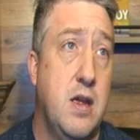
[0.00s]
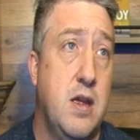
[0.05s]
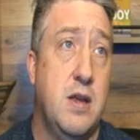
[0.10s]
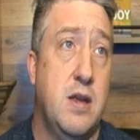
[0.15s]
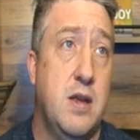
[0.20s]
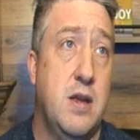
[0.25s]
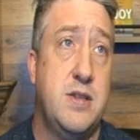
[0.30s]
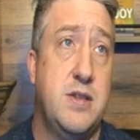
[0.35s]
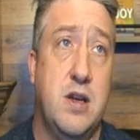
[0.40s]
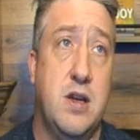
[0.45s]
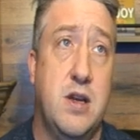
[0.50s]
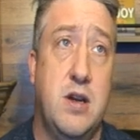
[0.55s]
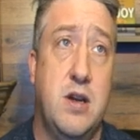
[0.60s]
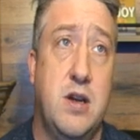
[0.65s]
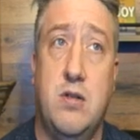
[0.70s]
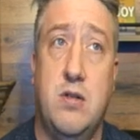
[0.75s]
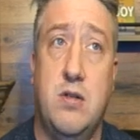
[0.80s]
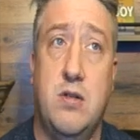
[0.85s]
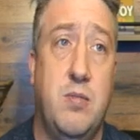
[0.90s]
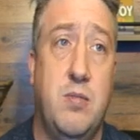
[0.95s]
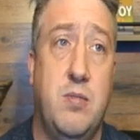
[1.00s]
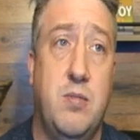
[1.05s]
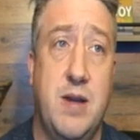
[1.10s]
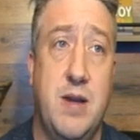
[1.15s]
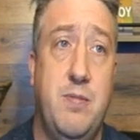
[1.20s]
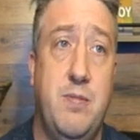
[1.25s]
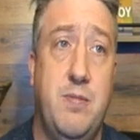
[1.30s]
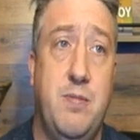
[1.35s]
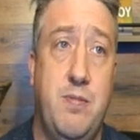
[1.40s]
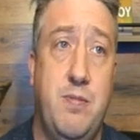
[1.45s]
So my
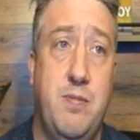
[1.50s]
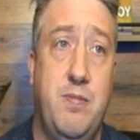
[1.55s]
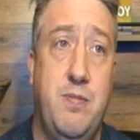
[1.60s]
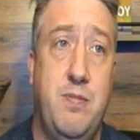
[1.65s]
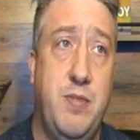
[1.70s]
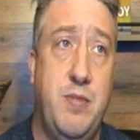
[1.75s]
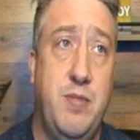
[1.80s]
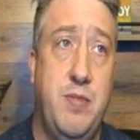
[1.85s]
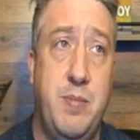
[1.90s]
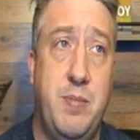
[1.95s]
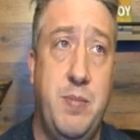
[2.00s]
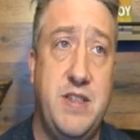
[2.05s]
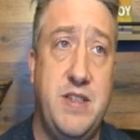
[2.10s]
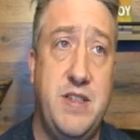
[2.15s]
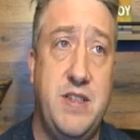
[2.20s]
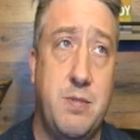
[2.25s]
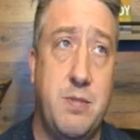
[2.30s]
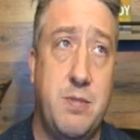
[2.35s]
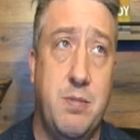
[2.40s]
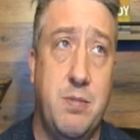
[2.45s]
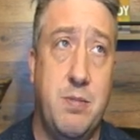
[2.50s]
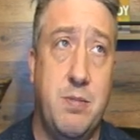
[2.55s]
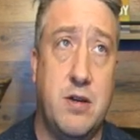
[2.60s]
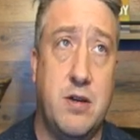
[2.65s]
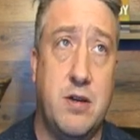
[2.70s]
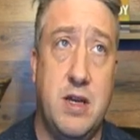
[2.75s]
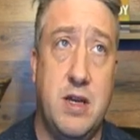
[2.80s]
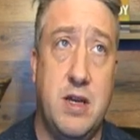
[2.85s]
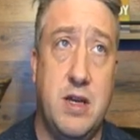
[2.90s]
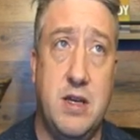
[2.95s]
the basic model
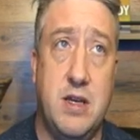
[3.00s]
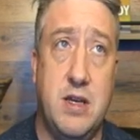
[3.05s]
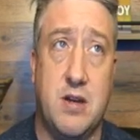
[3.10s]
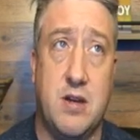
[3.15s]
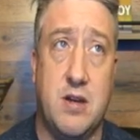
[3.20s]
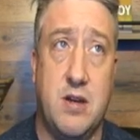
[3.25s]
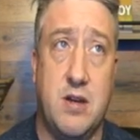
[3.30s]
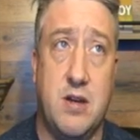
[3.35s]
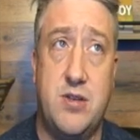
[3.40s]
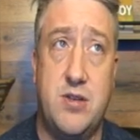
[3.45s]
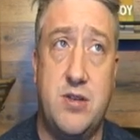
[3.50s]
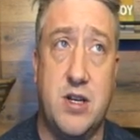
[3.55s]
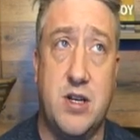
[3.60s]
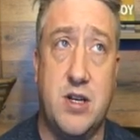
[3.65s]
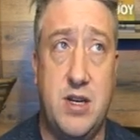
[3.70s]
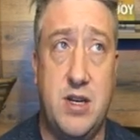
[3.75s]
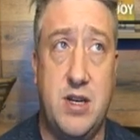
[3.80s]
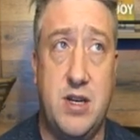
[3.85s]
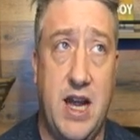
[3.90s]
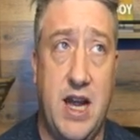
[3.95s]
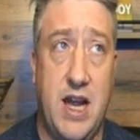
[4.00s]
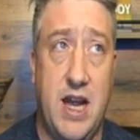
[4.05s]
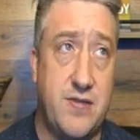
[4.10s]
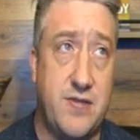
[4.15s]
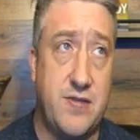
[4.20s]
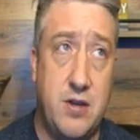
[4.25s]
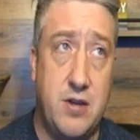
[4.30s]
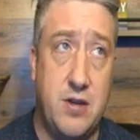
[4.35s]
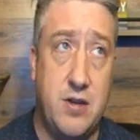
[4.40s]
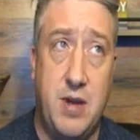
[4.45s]
is called the structured cash
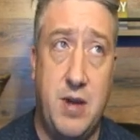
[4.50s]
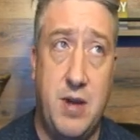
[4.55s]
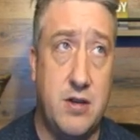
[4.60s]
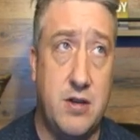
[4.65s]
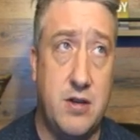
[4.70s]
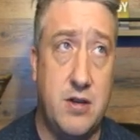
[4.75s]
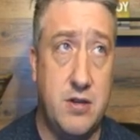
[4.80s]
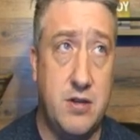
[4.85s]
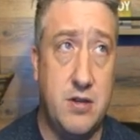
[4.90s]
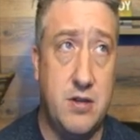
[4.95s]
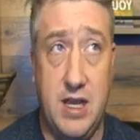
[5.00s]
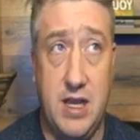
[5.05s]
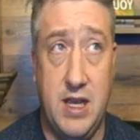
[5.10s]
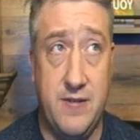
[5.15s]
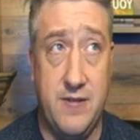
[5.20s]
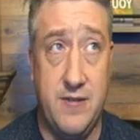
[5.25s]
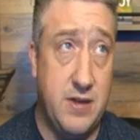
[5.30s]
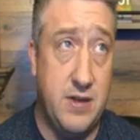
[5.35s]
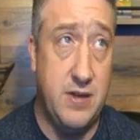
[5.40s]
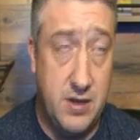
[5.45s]
flow model or the F